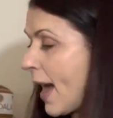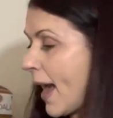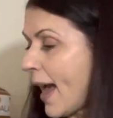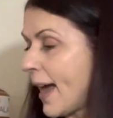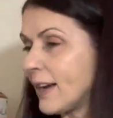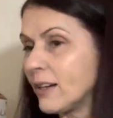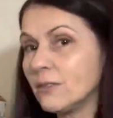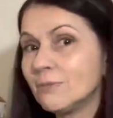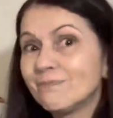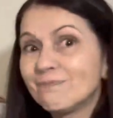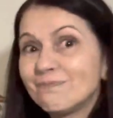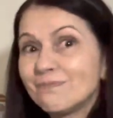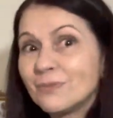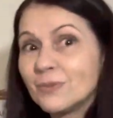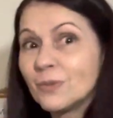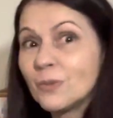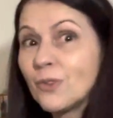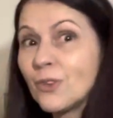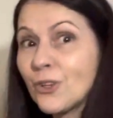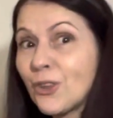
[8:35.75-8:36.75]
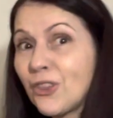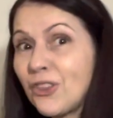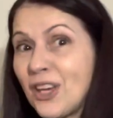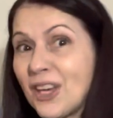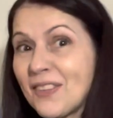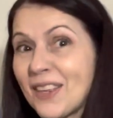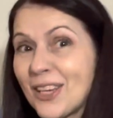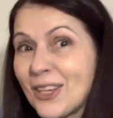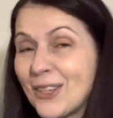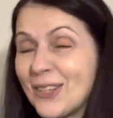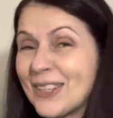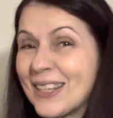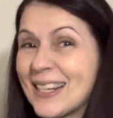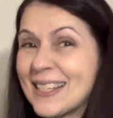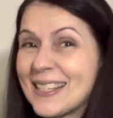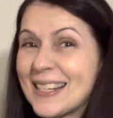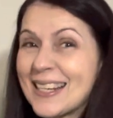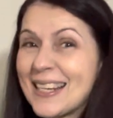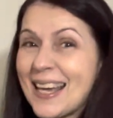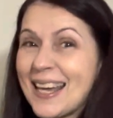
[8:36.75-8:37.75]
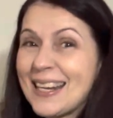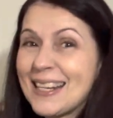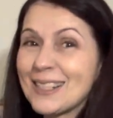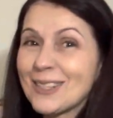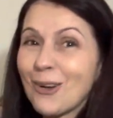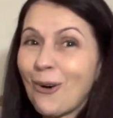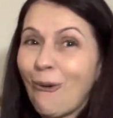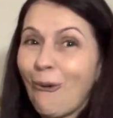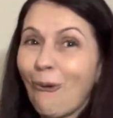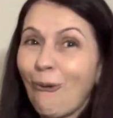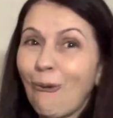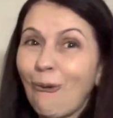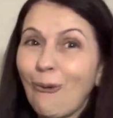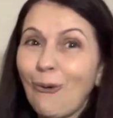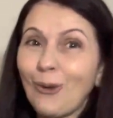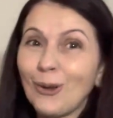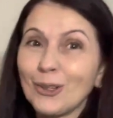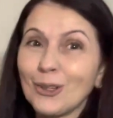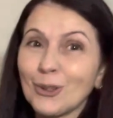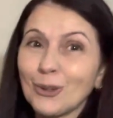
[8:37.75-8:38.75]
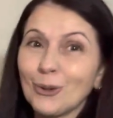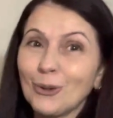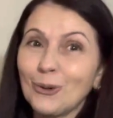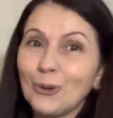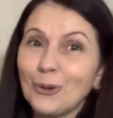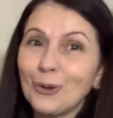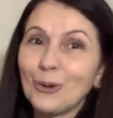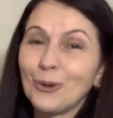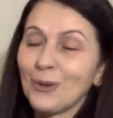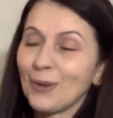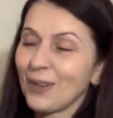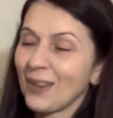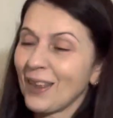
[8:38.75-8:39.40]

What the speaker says: And the thing that you need to get is all your